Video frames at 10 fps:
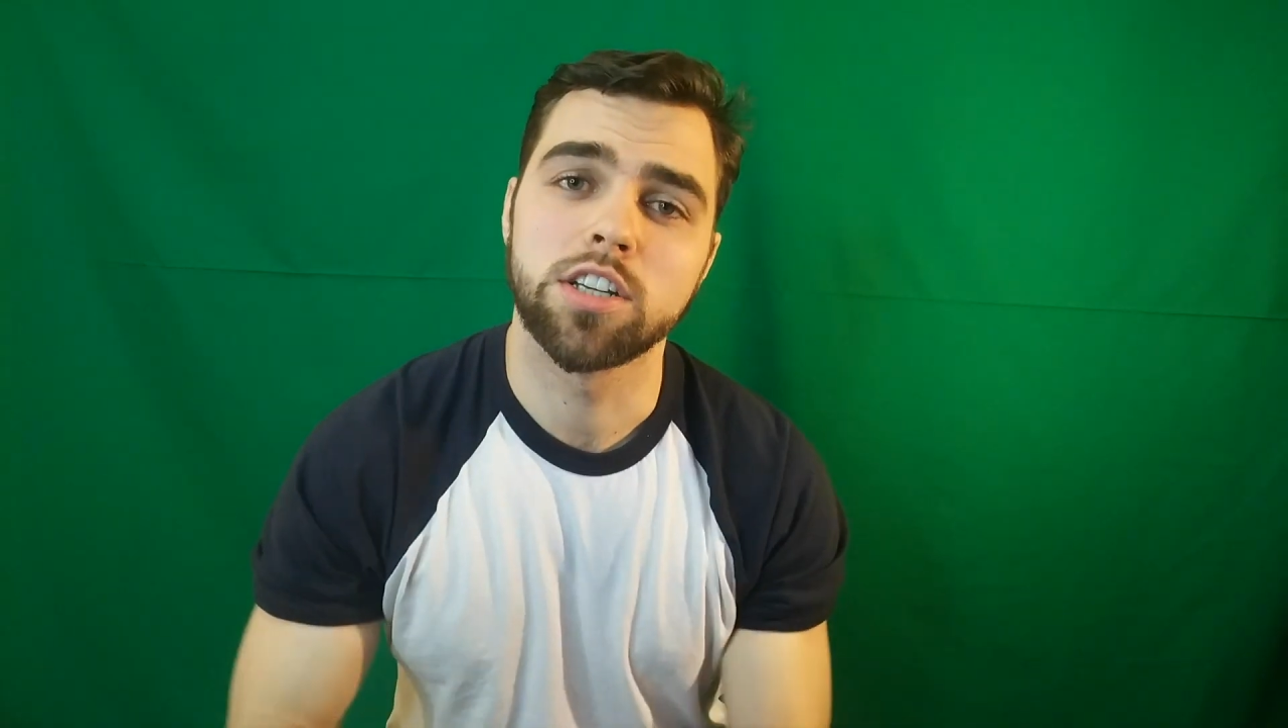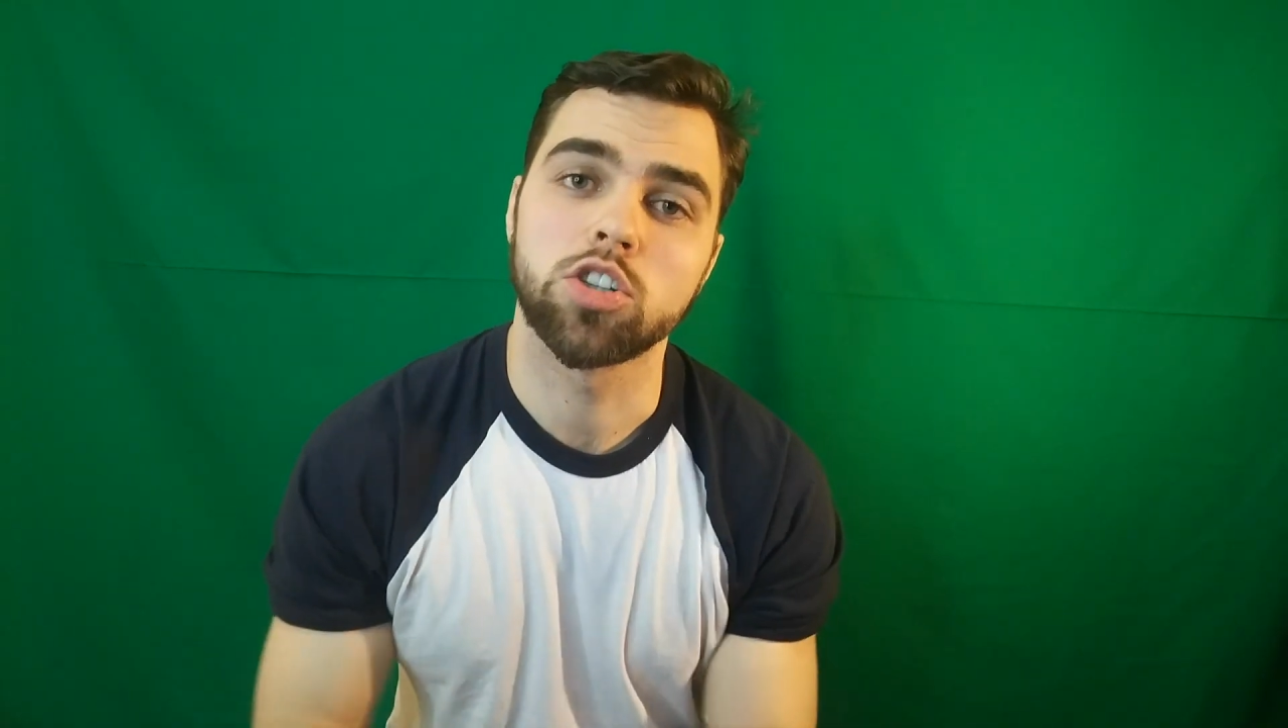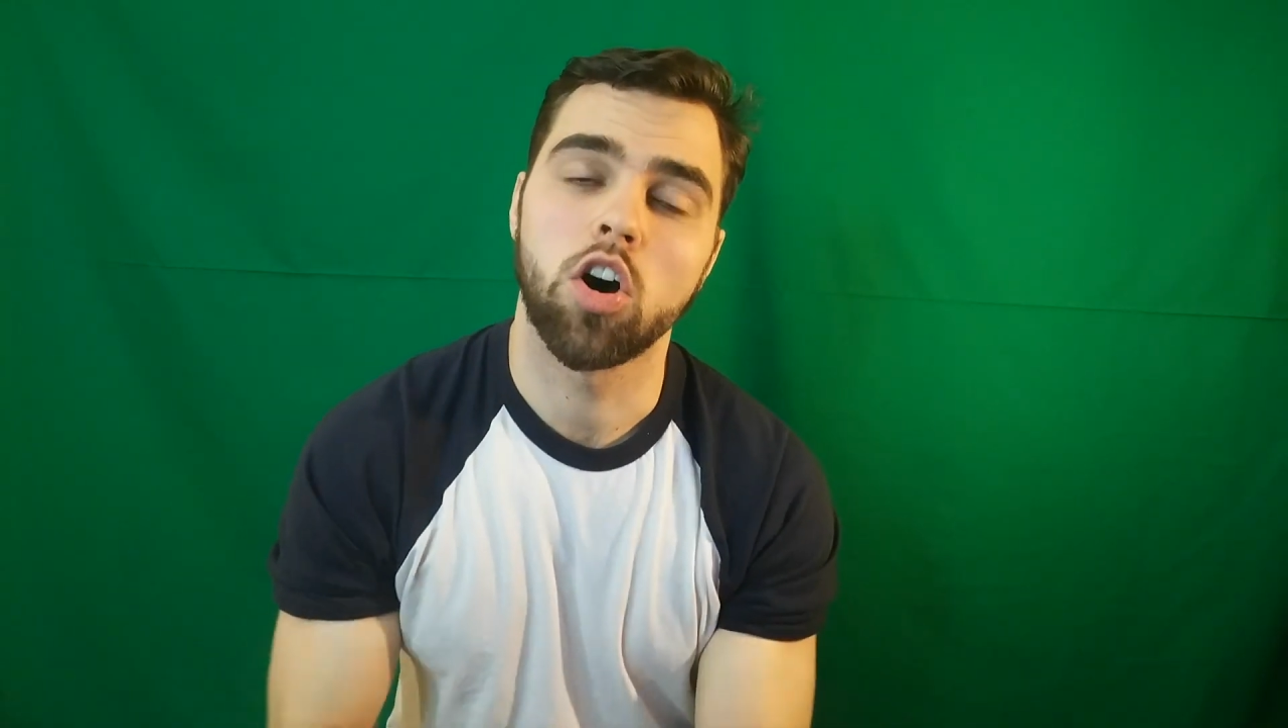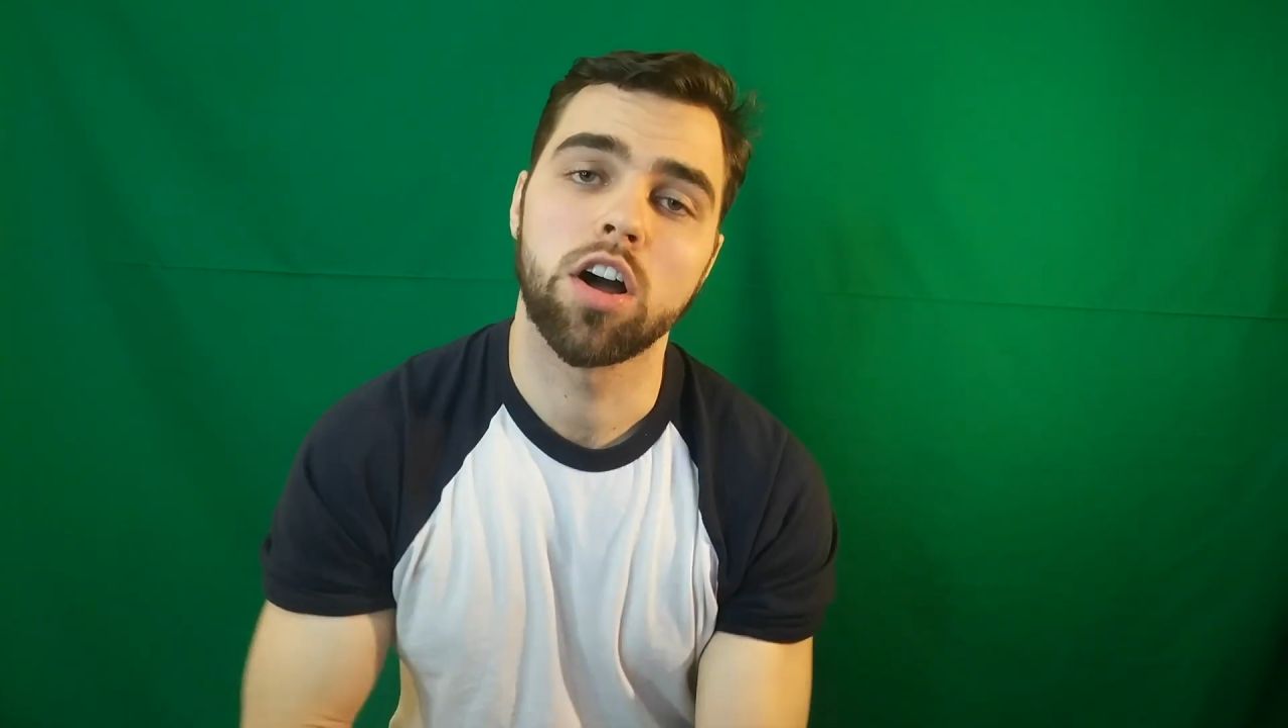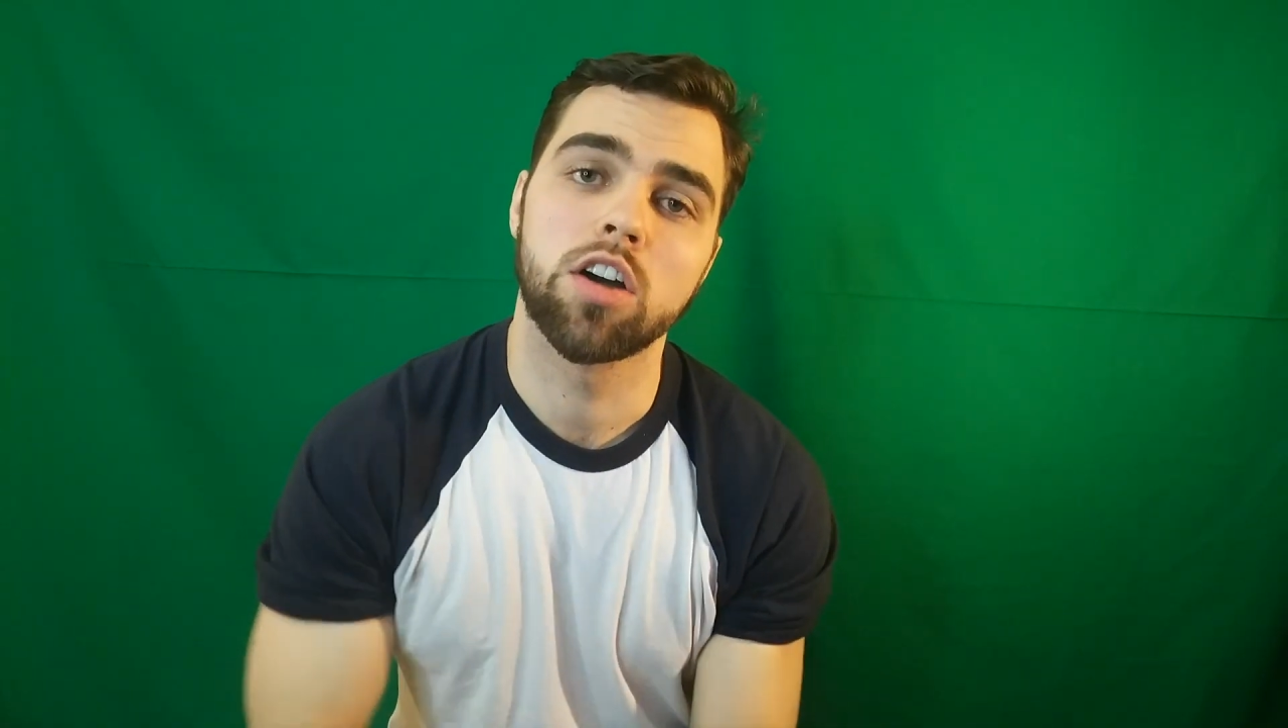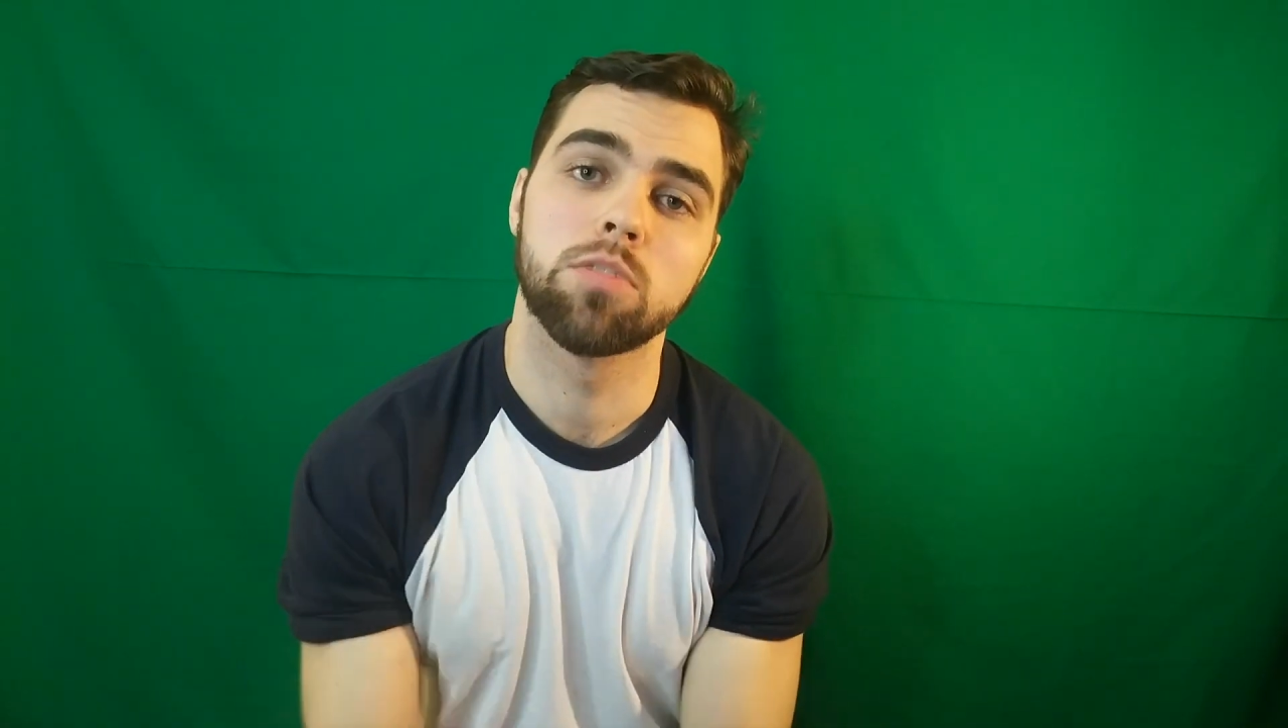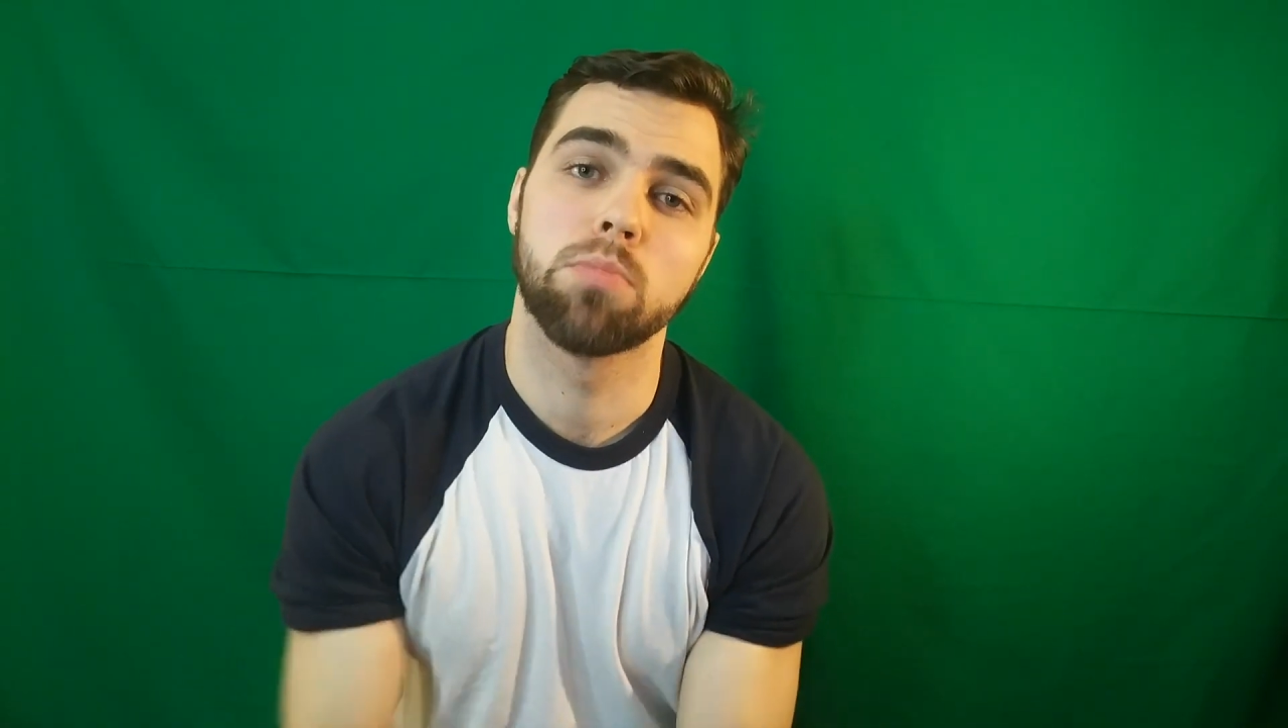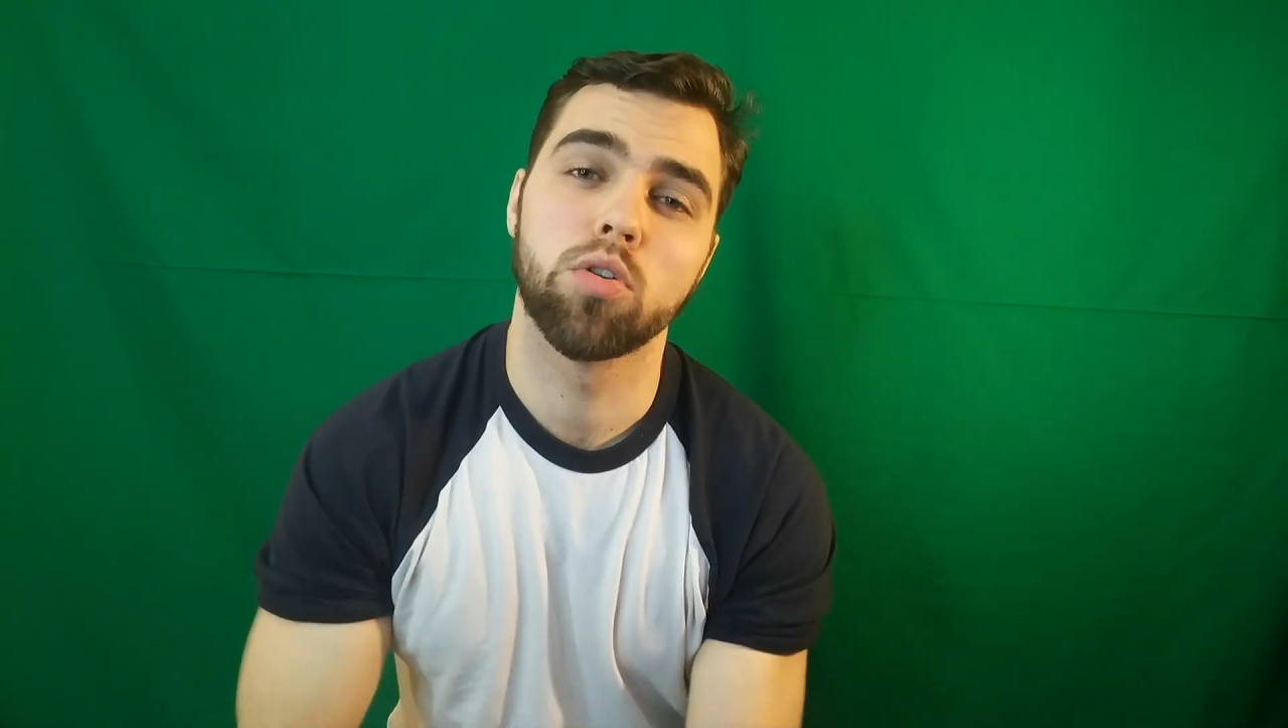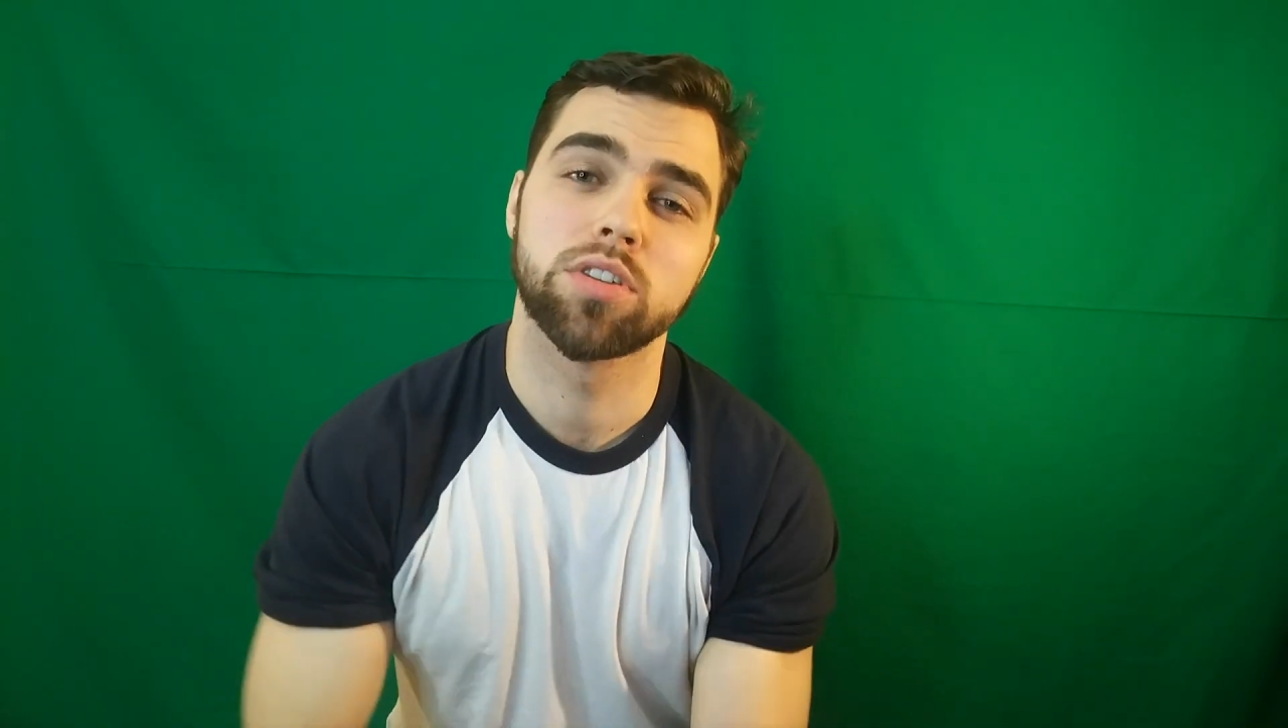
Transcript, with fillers: talk out of both